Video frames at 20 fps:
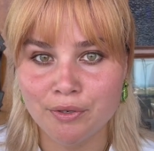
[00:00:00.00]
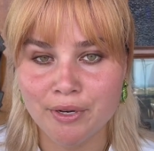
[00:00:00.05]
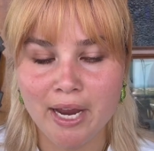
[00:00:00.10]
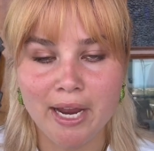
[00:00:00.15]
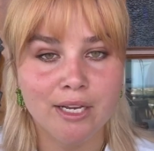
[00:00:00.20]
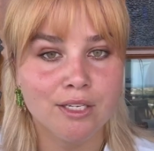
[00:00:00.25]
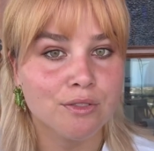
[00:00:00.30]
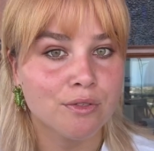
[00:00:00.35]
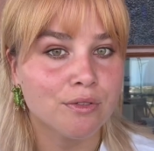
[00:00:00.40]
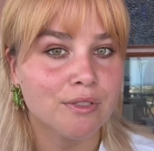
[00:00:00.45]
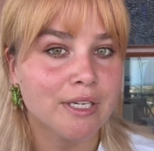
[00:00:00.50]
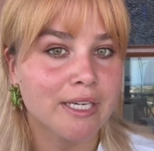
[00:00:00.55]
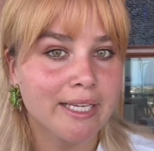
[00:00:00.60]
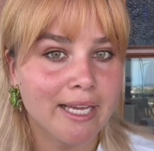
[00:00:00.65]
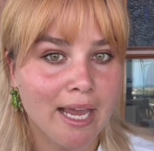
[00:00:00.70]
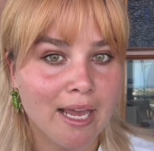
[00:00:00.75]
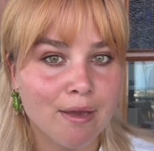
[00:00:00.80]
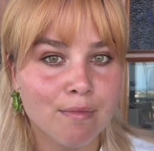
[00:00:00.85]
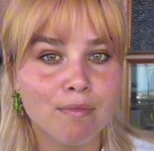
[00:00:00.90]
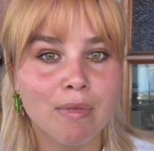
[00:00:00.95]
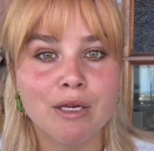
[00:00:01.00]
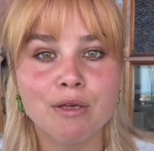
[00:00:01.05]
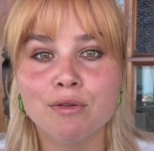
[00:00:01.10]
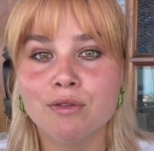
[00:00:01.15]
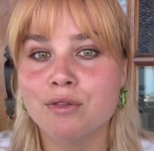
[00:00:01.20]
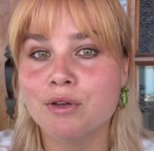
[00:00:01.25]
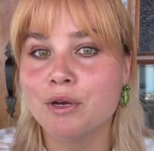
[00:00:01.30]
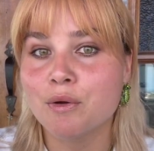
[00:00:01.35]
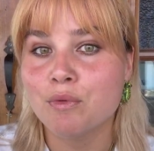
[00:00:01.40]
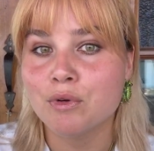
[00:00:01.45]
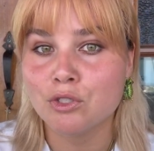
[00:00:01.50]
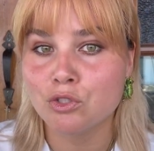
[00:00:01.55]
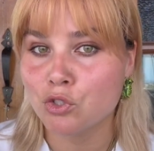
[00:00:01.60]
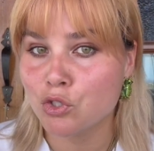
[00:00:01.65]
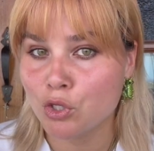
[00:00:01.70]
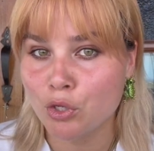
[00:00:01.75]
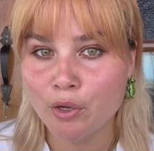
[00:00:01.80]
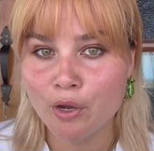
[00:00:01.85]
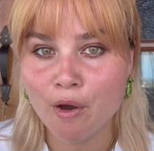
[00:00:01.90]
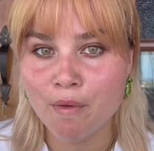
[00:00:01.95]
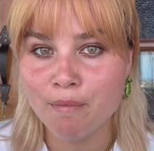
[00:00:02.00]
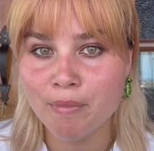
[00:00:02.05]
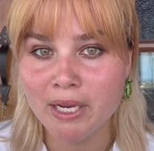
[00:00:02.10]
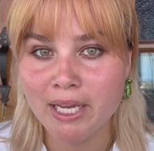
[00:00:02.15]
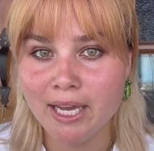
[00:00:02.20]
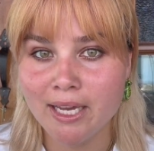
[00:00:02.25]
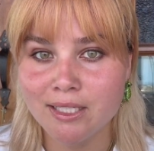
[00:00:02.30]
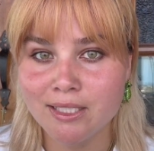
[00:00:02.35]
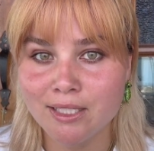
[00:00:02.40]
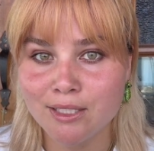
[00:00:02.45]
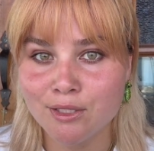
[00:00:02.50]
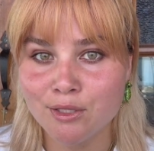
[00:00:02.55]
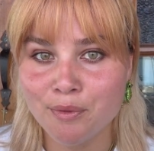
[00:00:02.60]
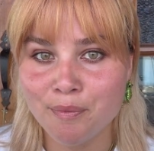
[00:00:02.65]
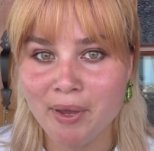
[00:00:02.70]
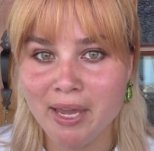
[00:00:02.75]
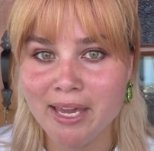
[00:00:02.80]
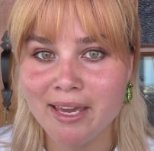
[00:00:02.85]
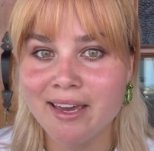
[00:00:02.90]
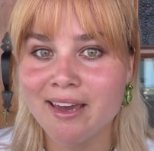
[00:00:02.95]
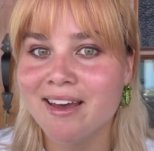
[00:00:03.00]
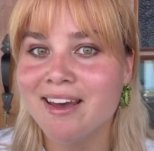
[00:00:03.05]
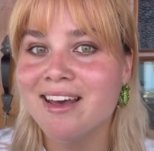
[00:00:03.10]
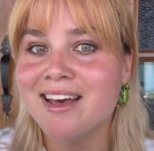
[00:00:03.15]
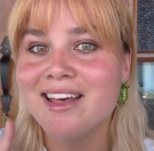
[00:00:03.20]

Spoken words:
create or a game but you thought it was too complicated to make,